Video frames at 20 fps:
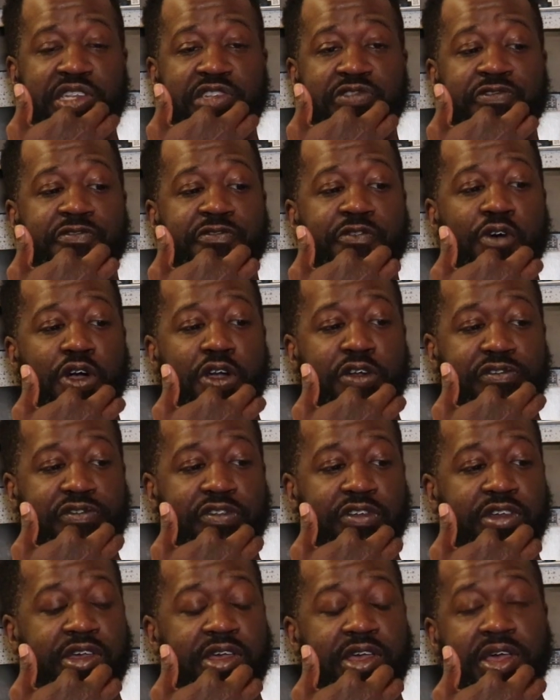his
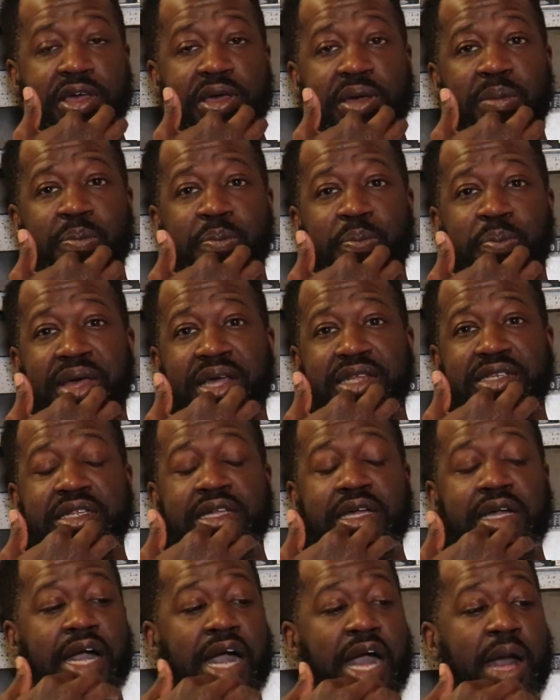fourth
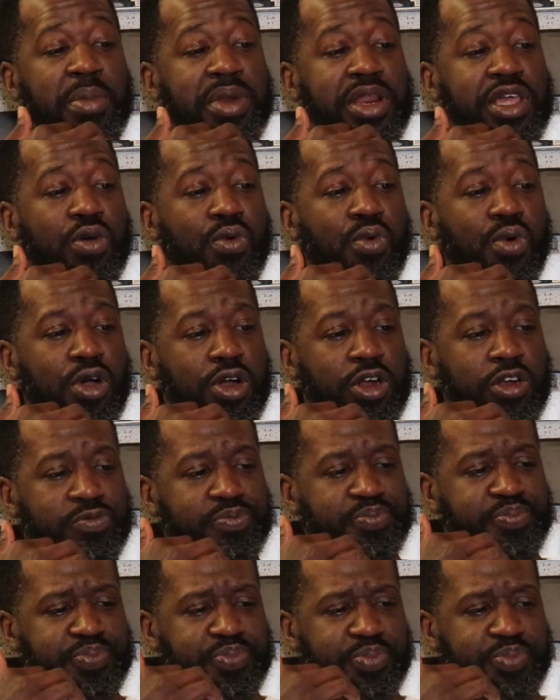best comedy award.